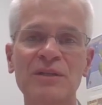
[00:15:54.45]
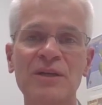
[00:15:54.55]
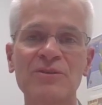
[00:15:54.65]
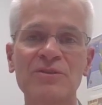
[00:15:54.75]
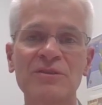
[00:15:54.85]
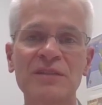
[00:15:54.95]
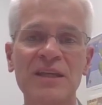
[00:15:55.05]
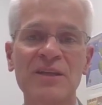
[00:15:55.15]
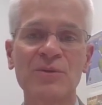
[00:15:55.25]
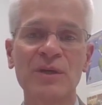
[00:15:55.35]
and now you're
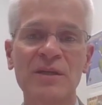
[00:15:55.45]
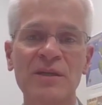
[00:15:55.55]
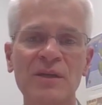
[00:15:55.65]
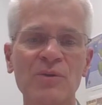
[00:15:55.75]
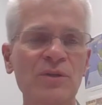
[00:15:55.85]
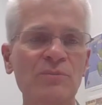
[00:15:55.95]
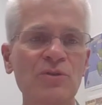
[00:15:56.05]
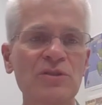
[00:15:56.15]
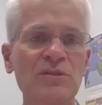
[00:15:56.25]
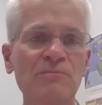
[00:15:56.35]
taking away one of the
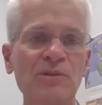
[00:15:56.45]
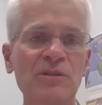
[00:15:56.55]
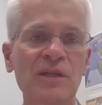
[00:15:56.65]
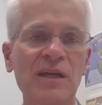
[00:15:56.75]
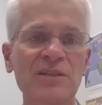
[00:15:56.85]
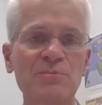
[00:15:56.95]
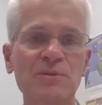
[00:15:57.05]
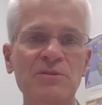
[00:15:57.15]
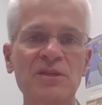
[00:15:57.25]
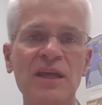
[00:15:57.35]
most important
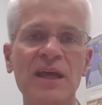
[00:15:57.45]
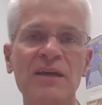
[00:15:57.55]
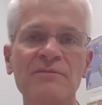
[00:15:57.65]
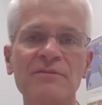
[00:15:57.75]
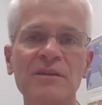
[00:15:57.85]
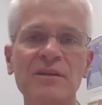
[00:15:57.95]
hospitals they have.